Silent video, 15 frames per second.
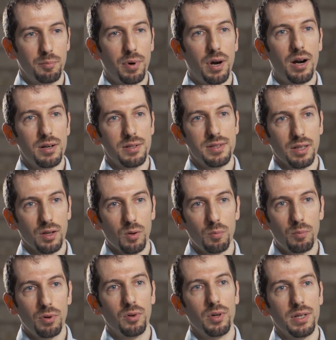parts and
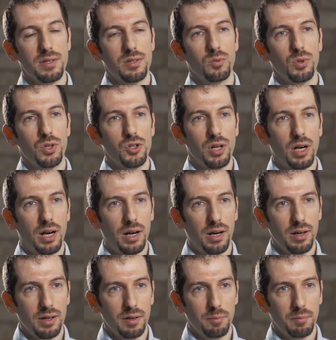components which
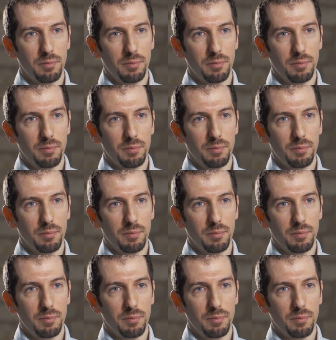are